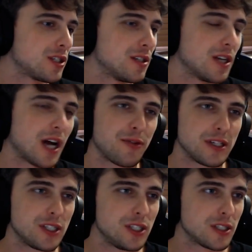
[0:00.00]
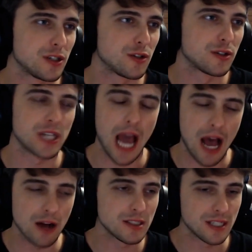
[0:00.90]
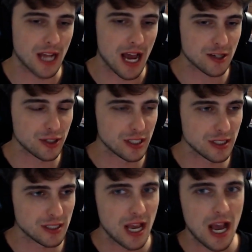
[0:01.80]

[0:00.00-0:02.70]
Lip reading: I think she's a talented actress.